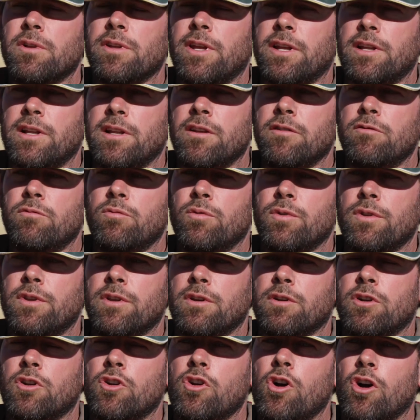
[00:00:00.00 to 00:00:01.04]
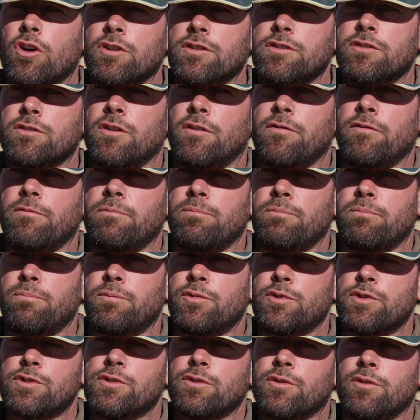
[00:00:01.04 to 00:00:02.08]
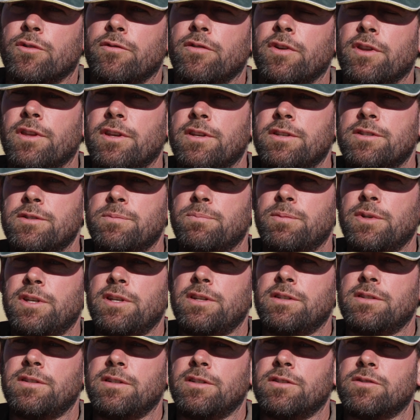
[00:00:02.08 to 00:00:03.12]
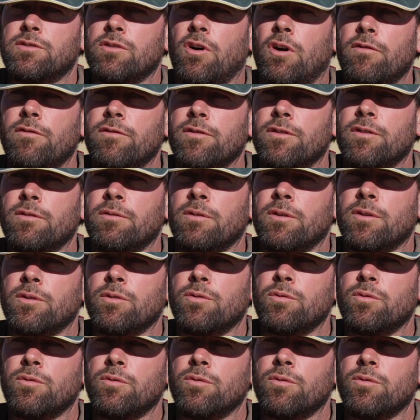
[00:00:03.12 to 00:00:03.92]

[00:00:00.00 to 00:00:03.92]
that live with the cost of preserving these species often